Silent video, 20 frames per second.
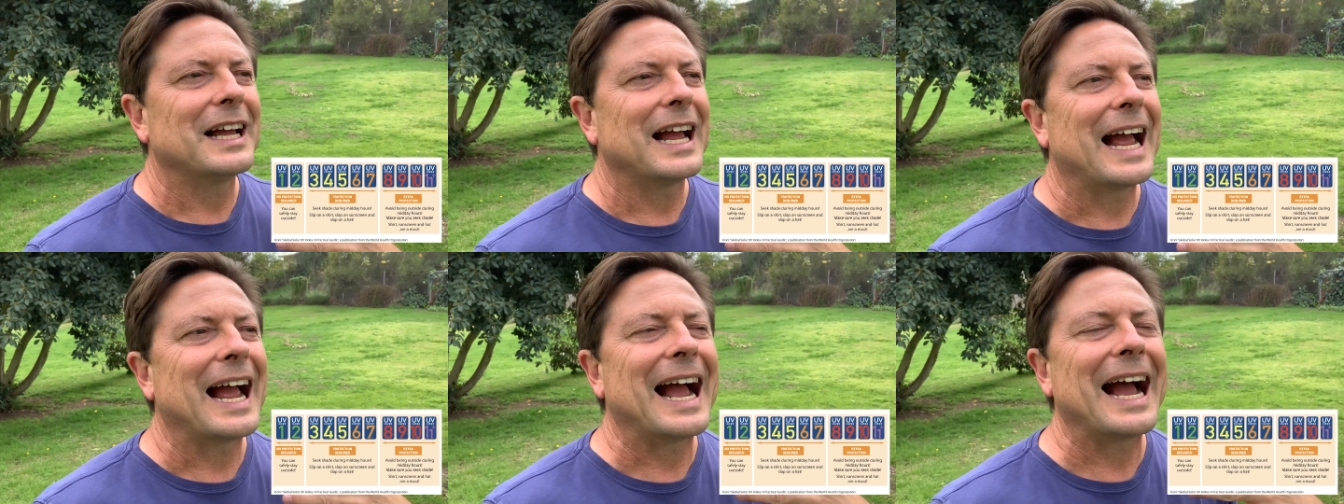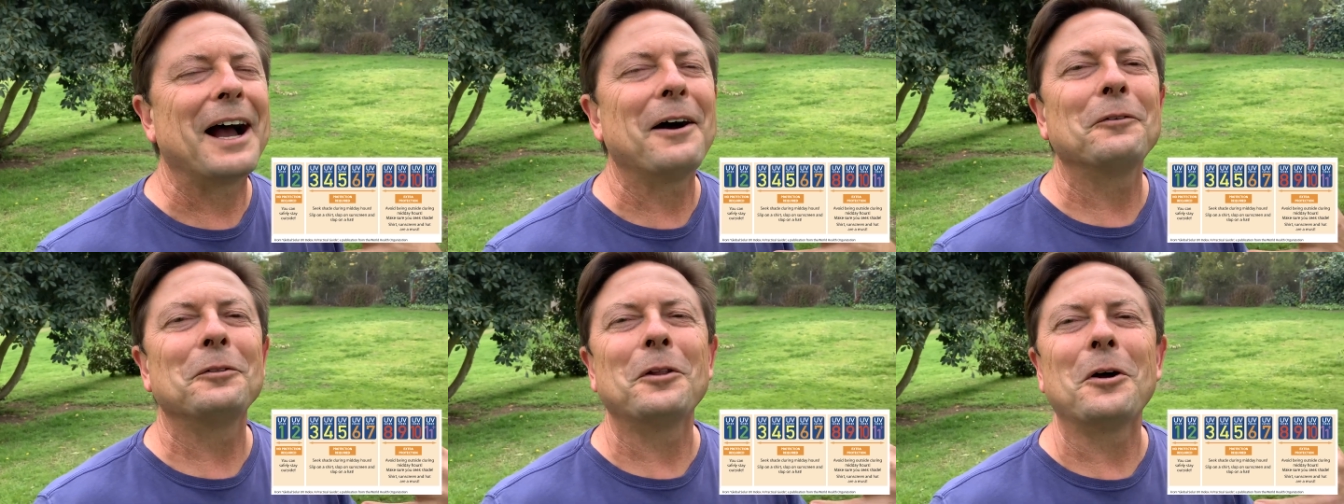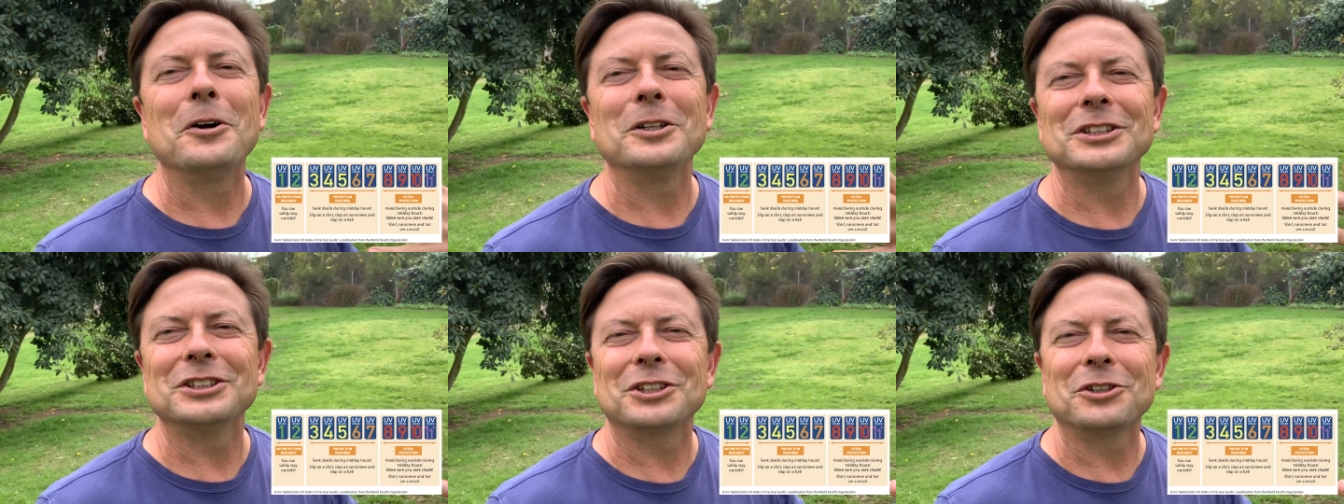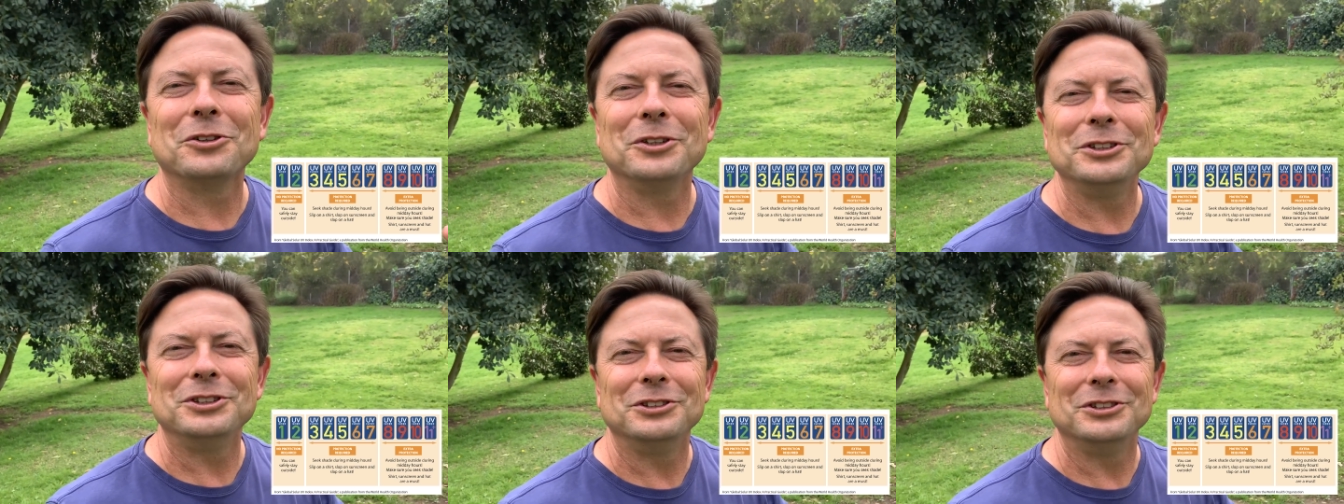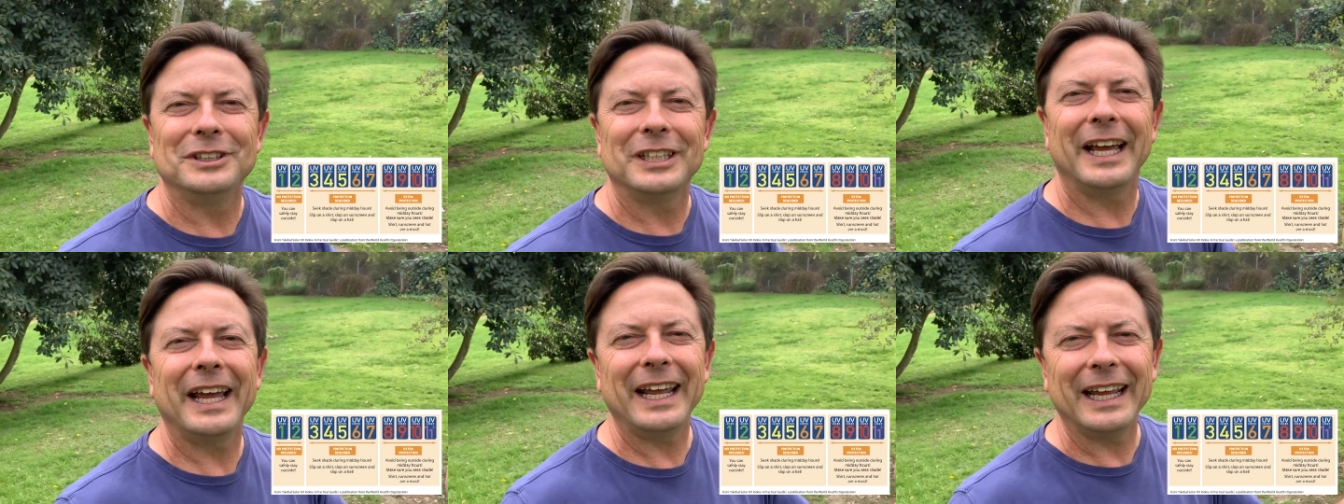how long it's going
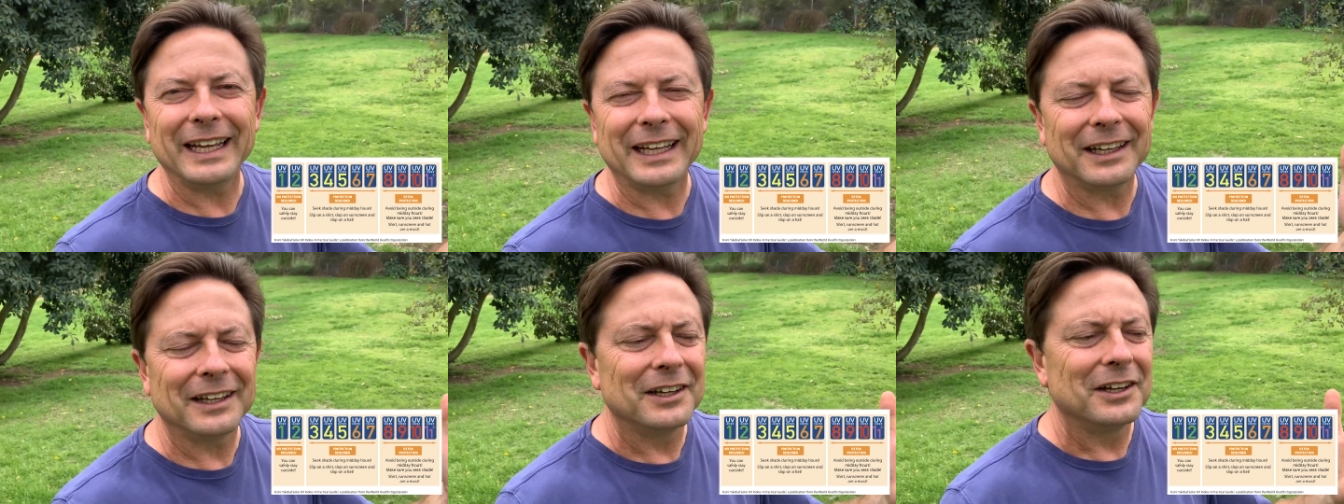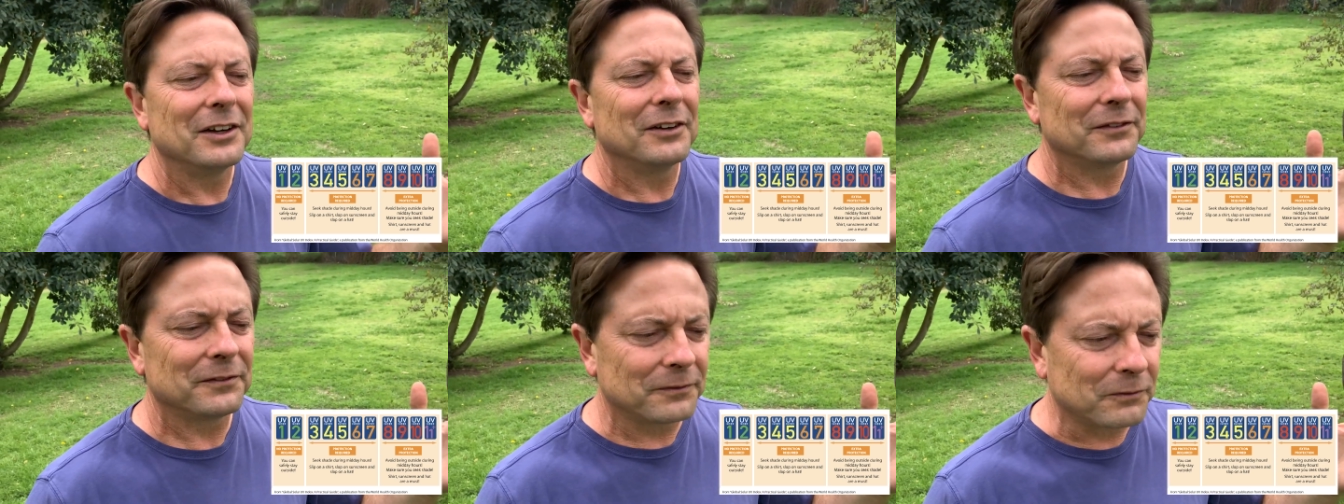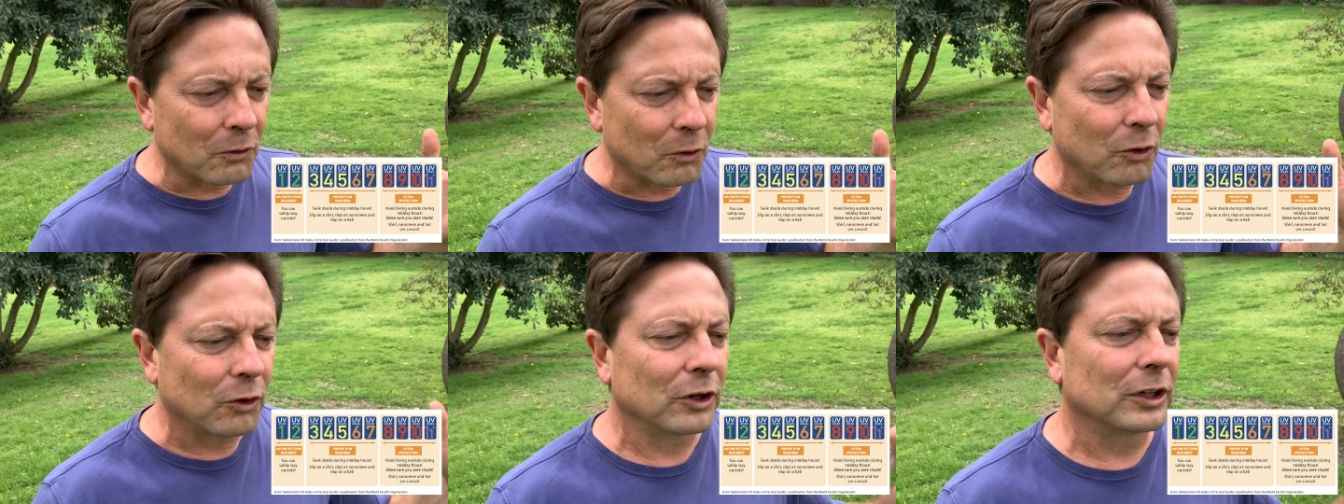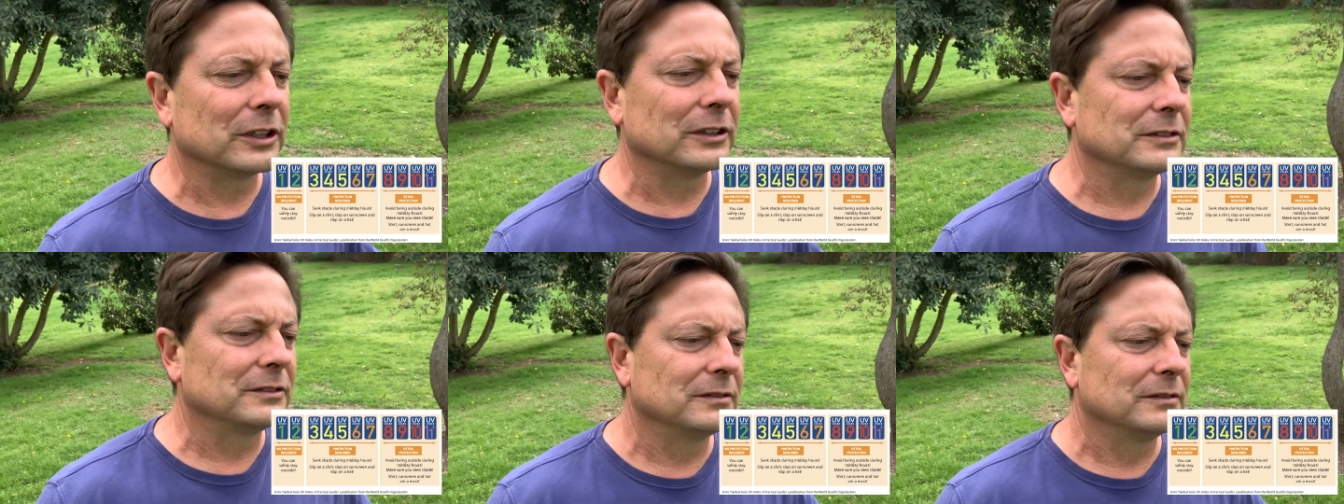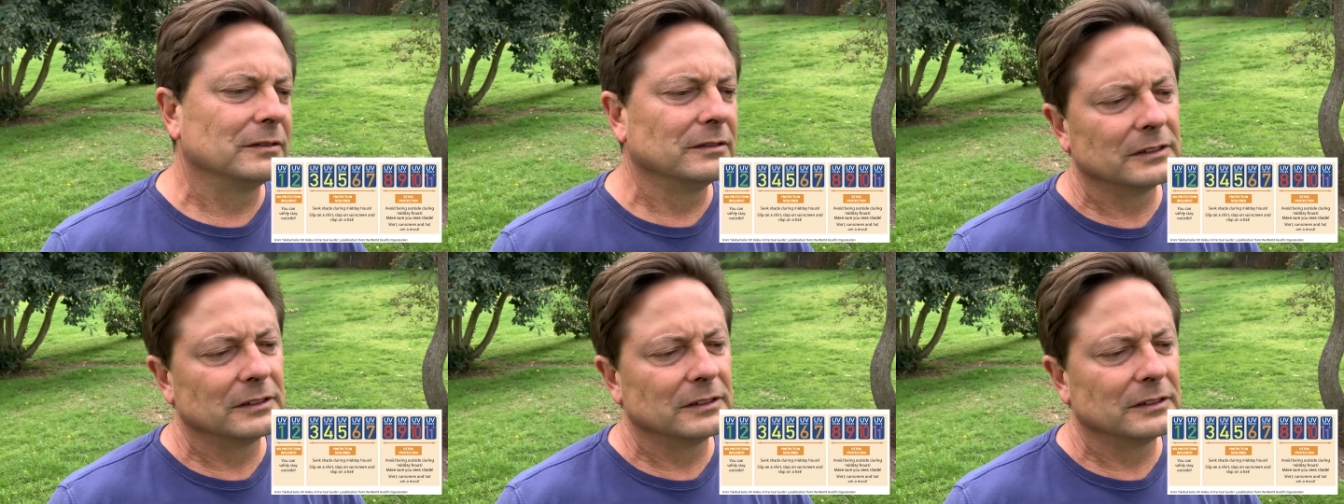to take for